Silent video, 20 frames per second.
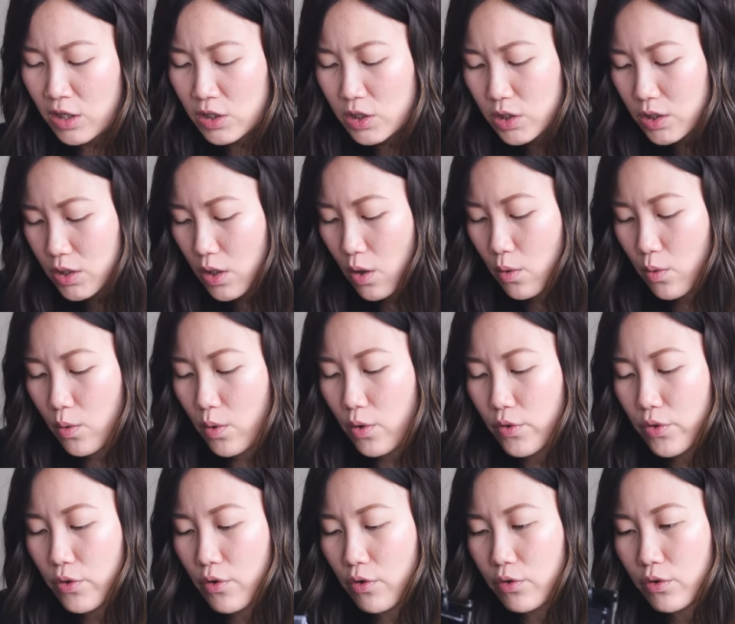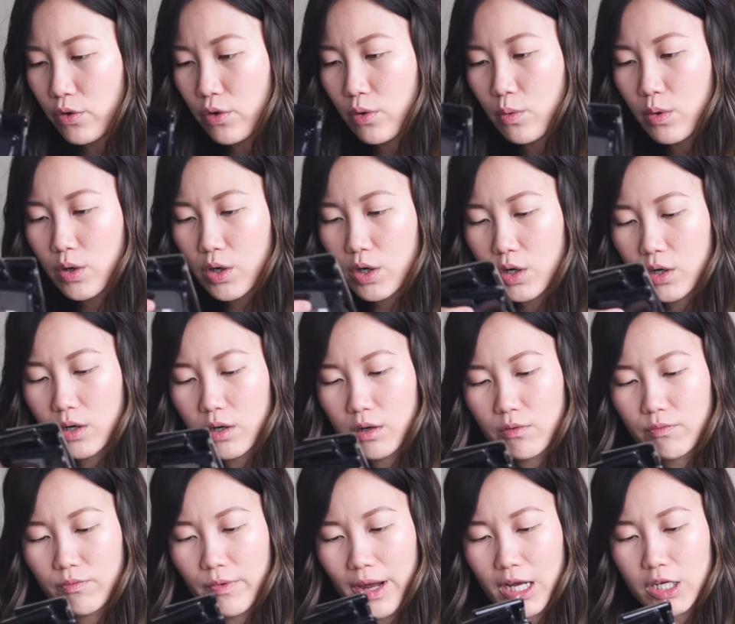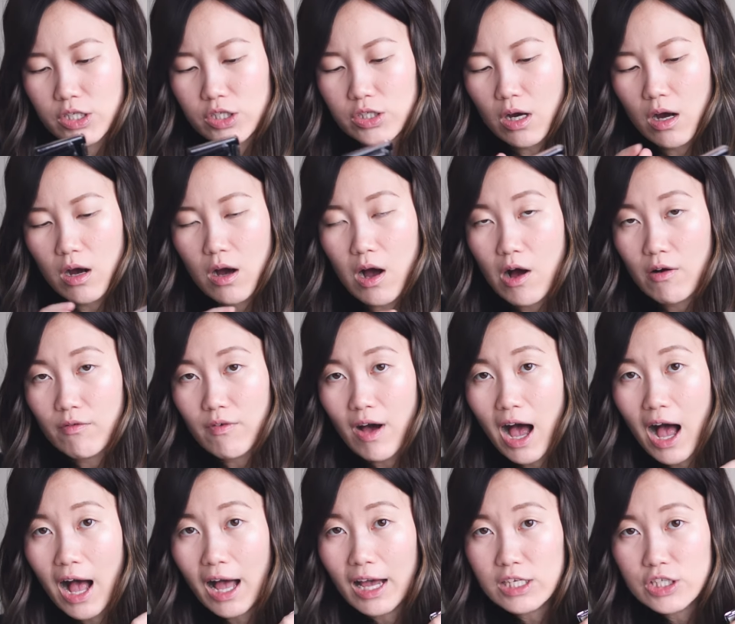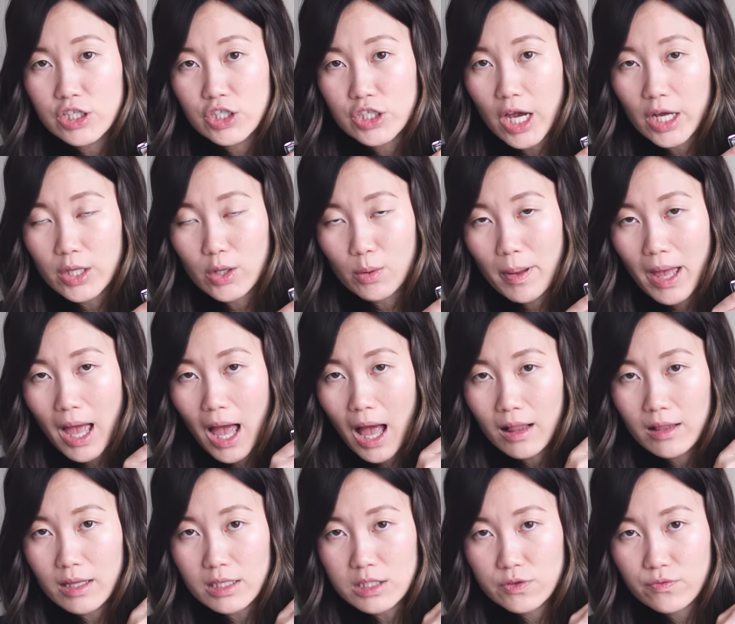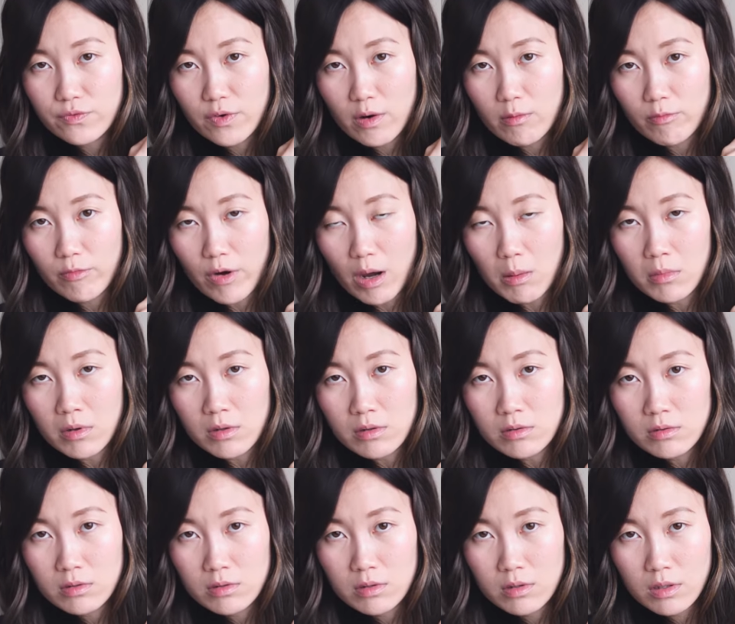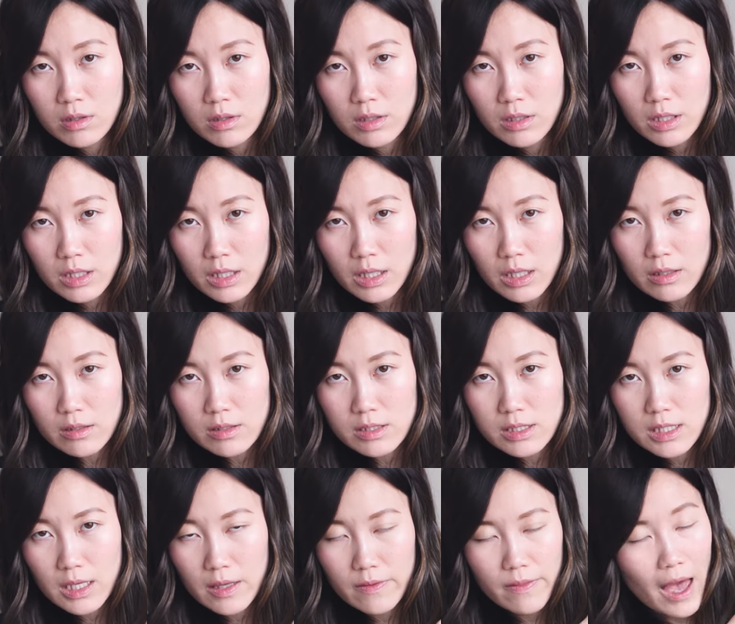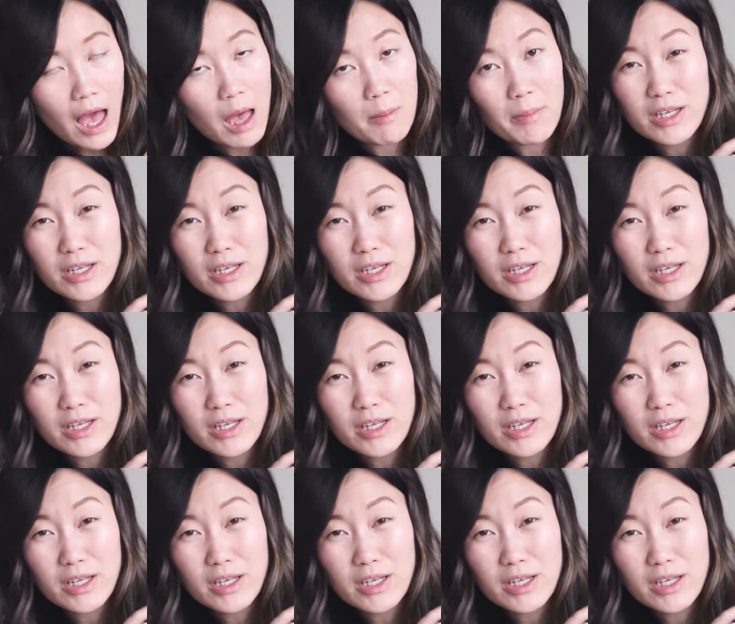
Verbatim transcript: so their newer range of eyeshadow palettes from Rimmel can you see that?